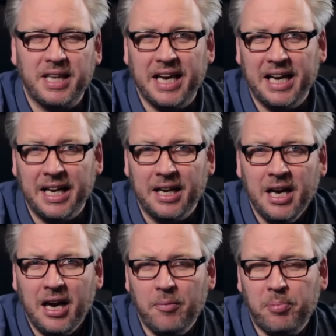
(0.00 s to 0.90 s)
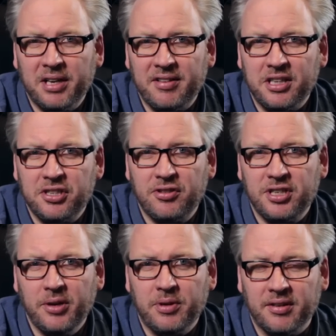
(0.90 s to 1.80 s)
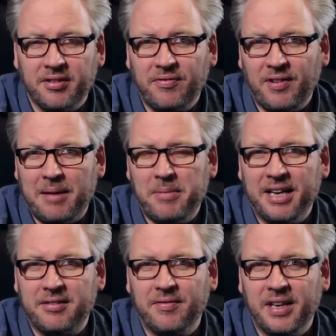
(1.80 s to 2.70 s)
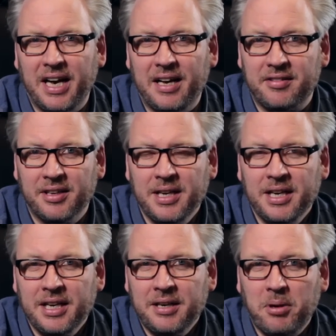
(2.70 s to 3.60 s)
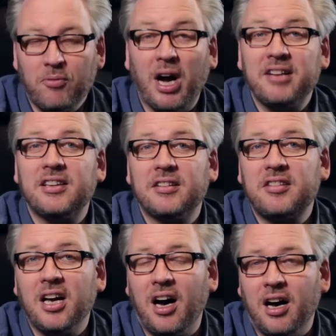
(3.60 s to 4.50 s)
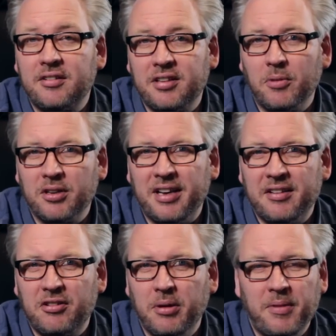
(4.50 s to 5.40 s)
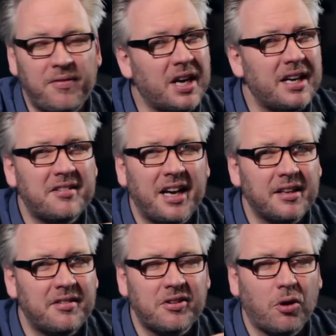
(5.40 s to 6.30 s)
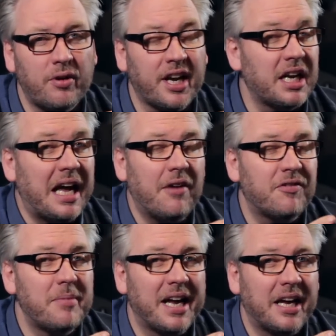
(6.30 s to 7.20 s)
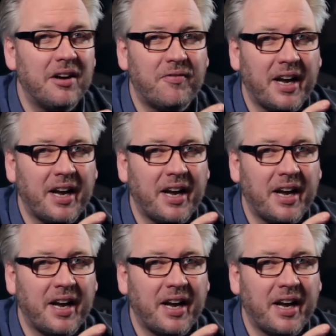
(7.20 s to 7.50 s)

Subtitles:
with killing a British student and flatmate of theirs. But right at the start, someone says to him, if you're going to tell this story, you're going to have to make it a